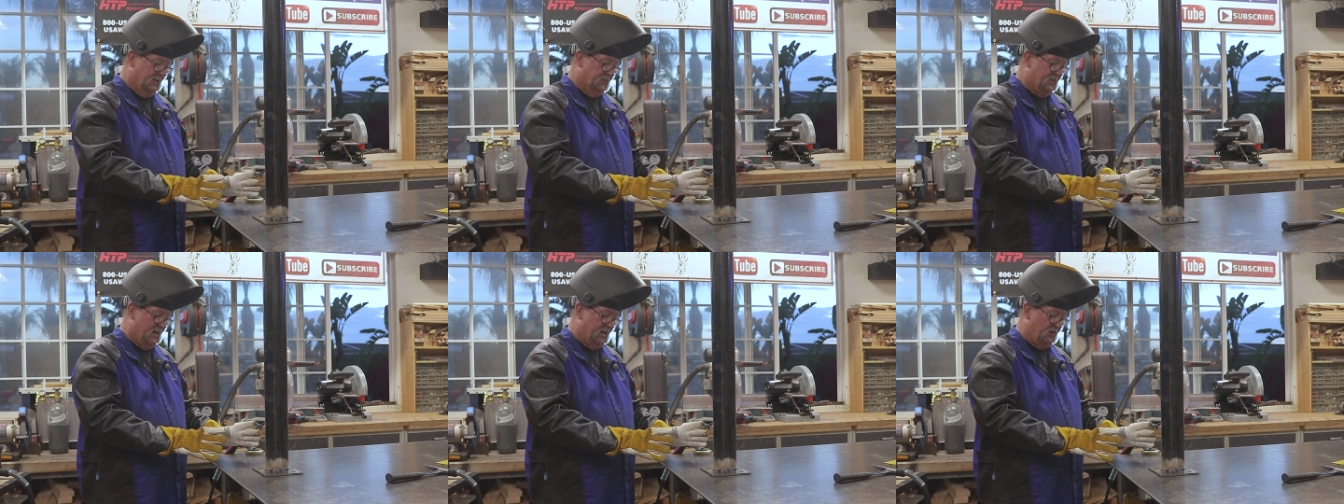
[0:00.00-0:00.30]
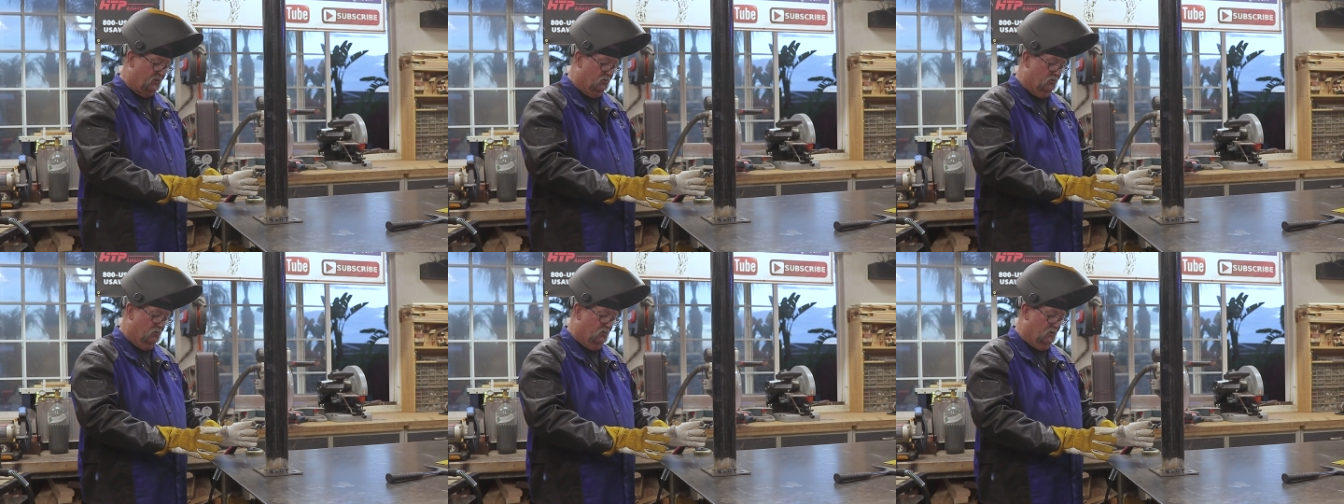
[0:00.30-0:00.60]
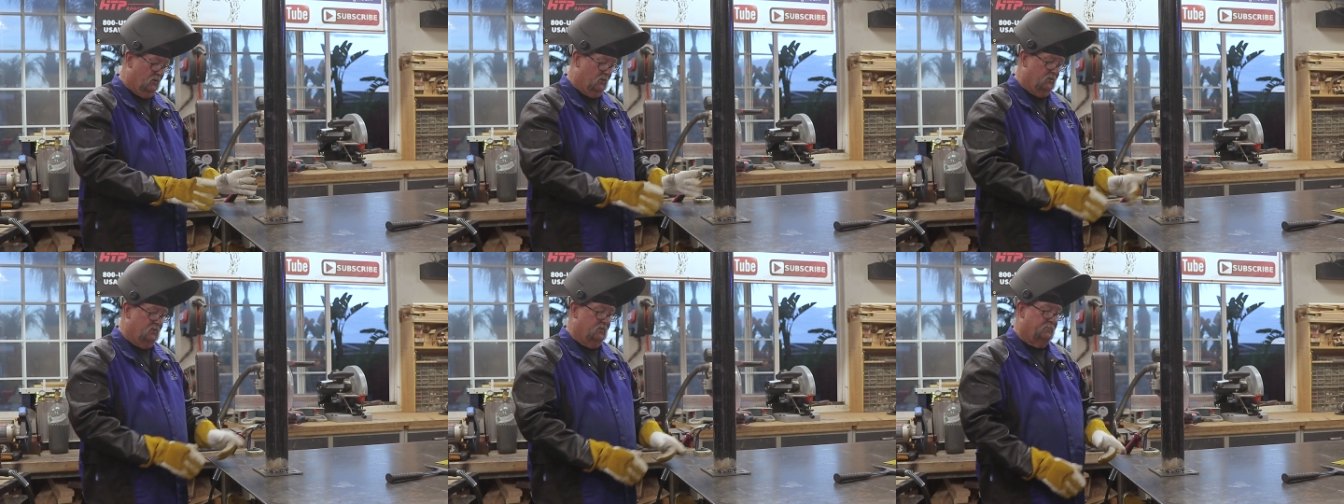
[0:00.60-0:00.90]
let that
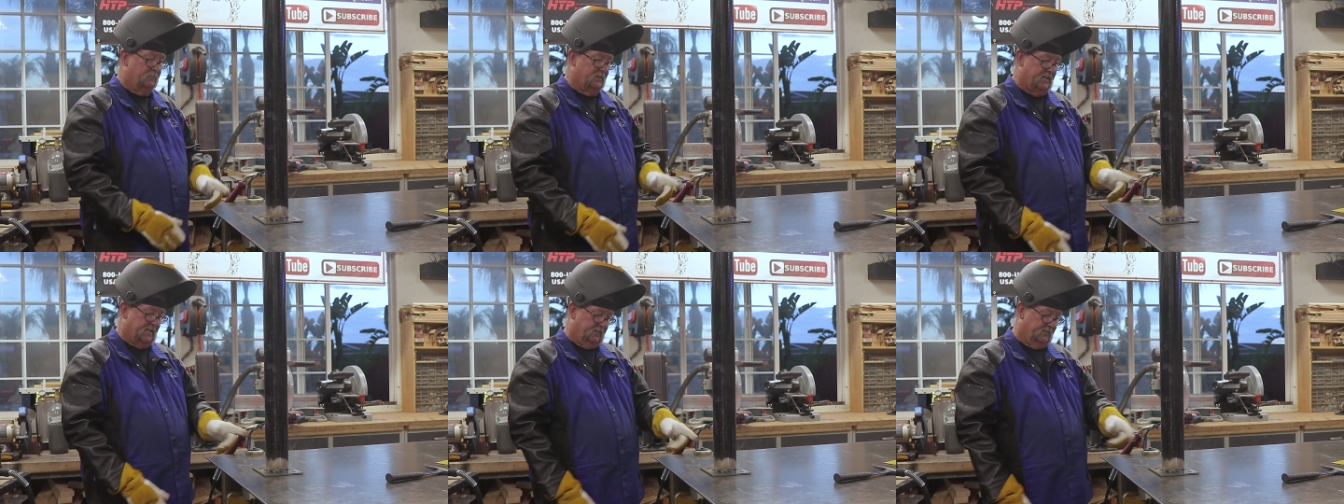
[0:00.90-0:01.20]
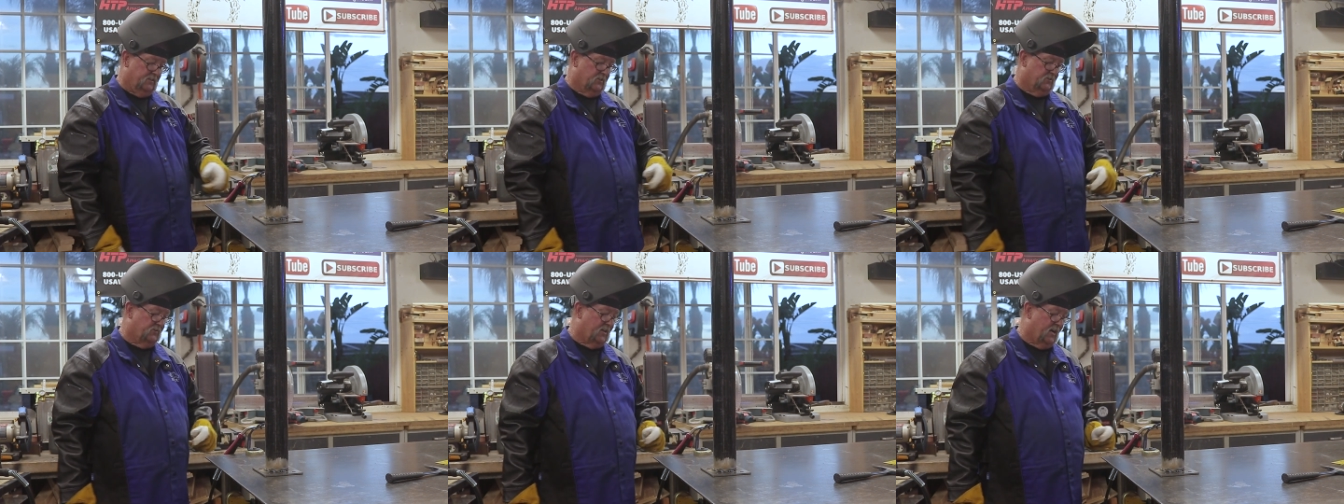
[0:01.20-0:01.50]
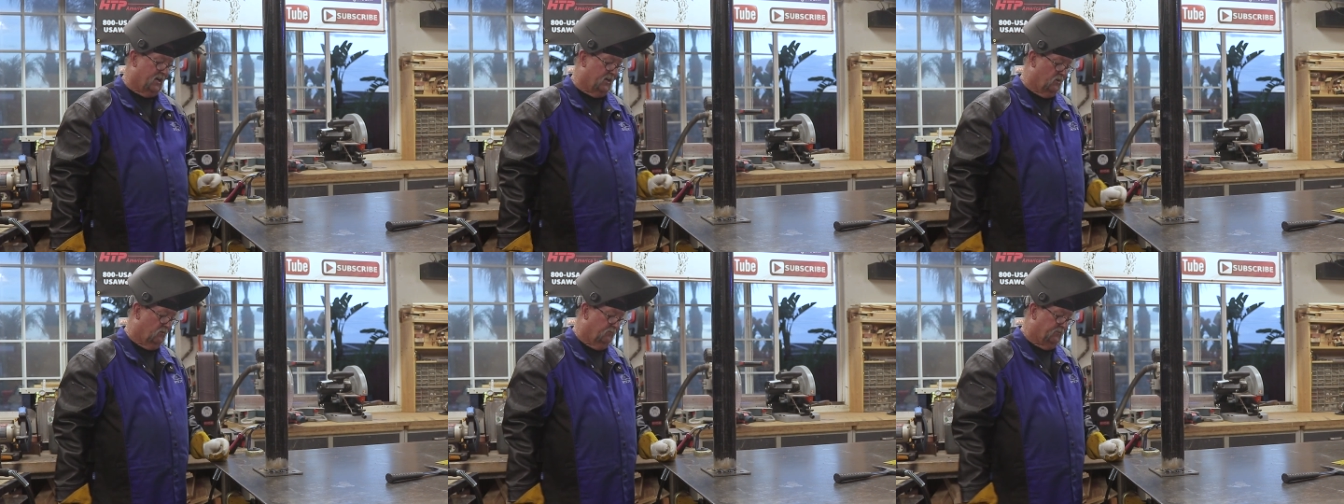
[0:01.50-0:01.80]
cool. I'm going to hit this
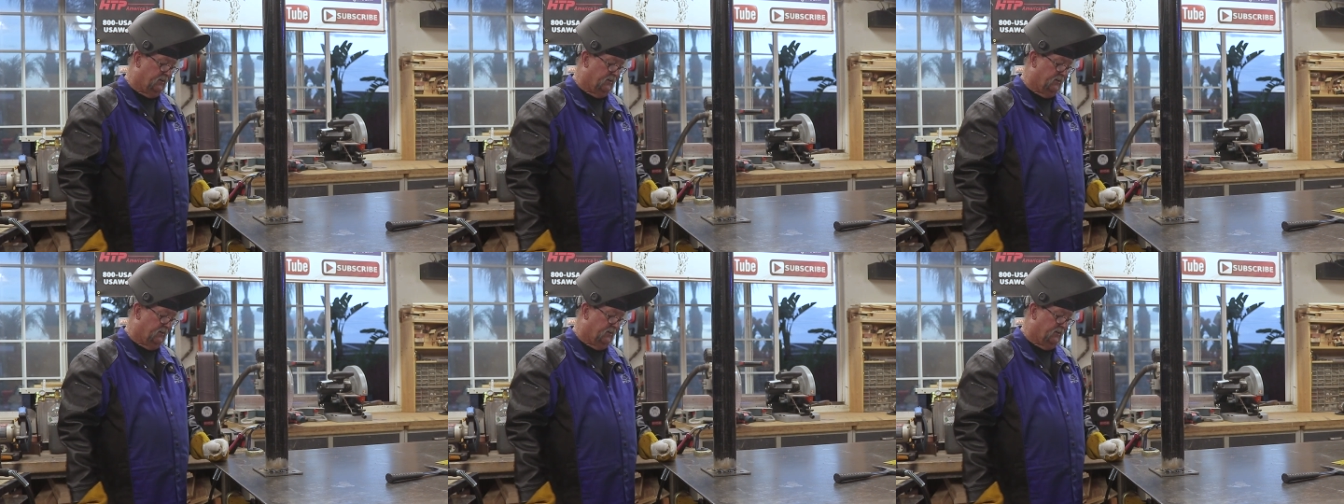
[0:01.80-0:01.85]
side